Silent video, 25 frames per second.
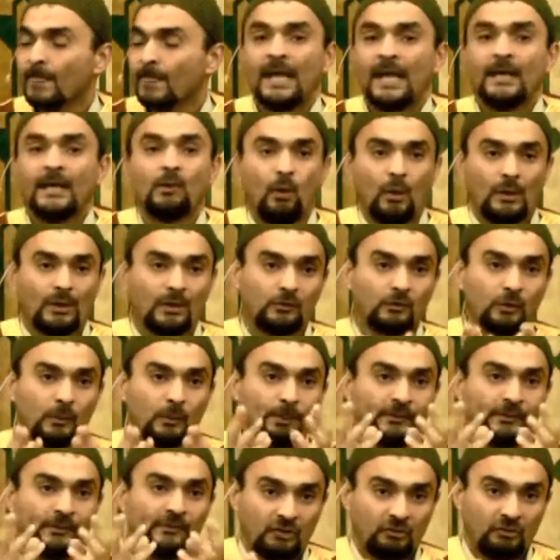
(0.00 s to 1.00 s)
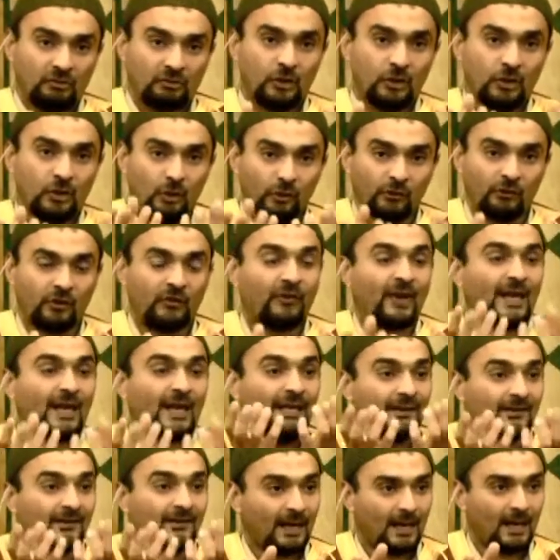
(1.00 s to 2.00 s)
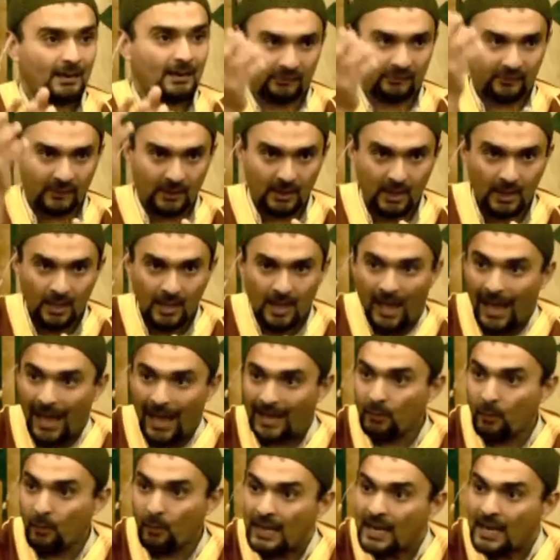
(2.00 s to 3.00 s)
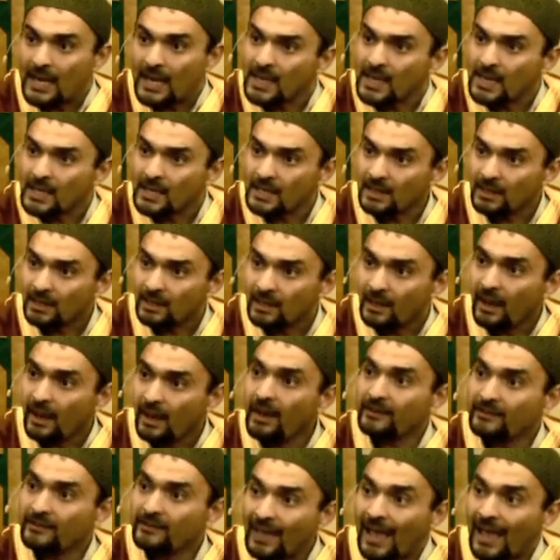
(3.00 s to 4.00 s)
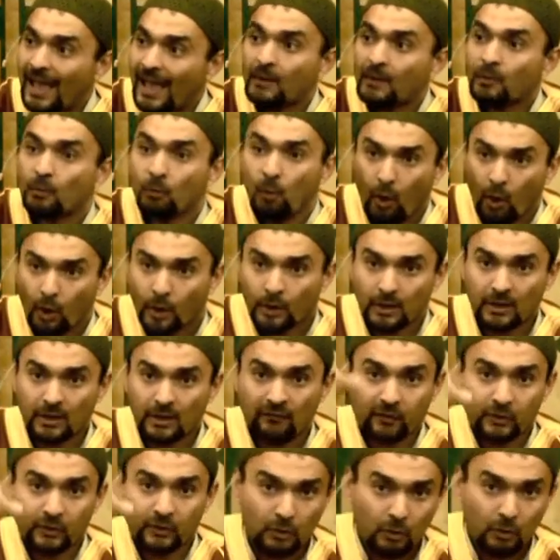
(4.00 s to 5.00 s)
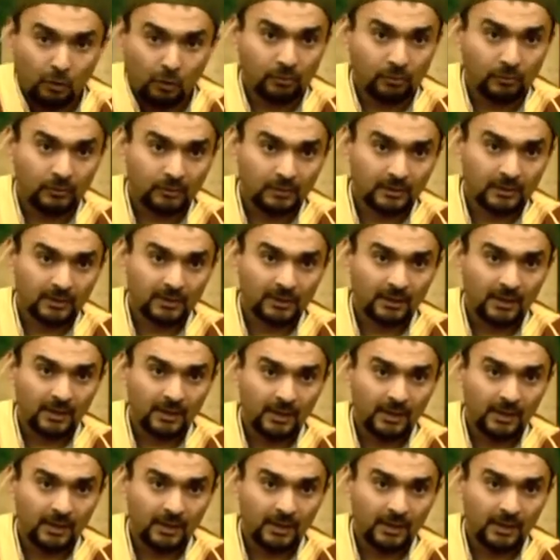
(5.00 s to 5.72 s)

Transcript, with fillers: In order to position Yusuf alayhi salam, see, al-wali is at work for you.